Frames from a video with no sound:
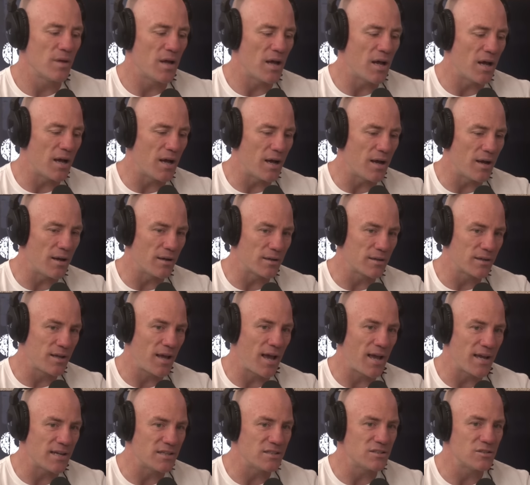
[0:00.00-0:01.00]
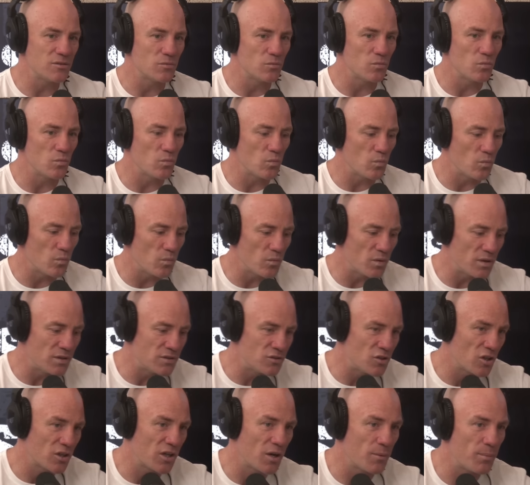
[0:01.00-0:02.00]
uh, case
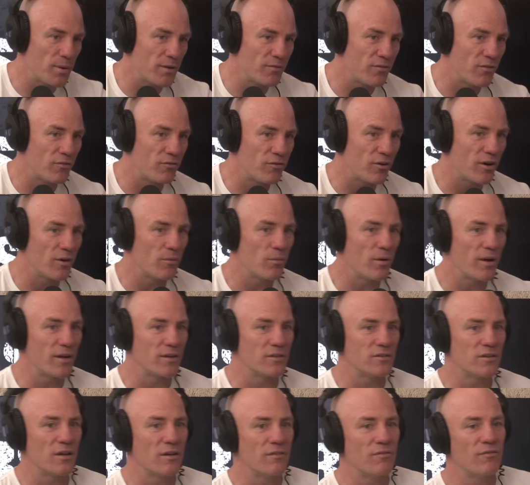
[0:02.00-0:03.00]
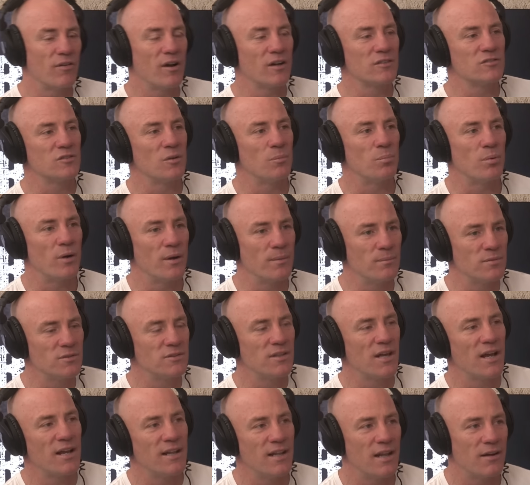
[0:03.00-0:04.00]
is not going to be for three weeks. So fuck Supreme,
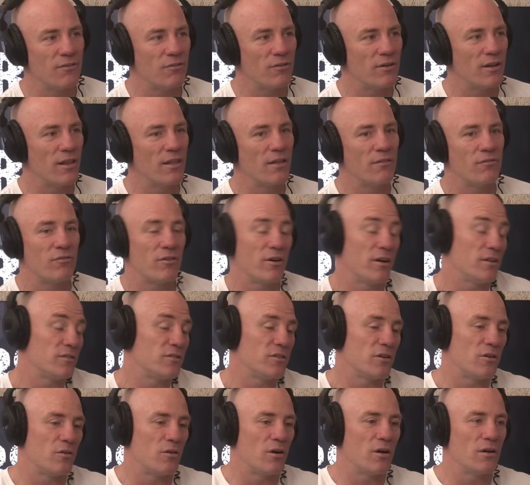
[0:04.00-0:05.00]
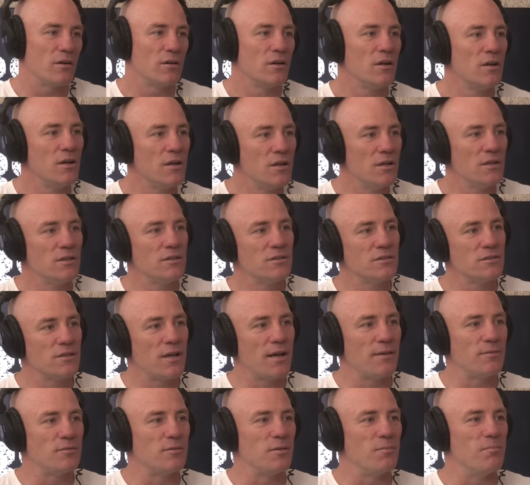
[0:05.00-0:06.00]
stay in there for another three. I said, "All right."
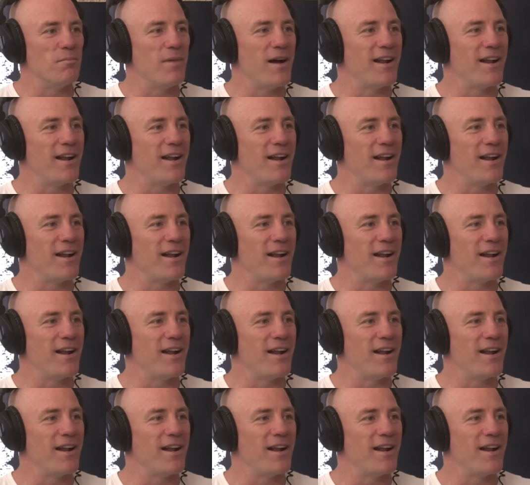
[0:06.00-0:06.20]
Save some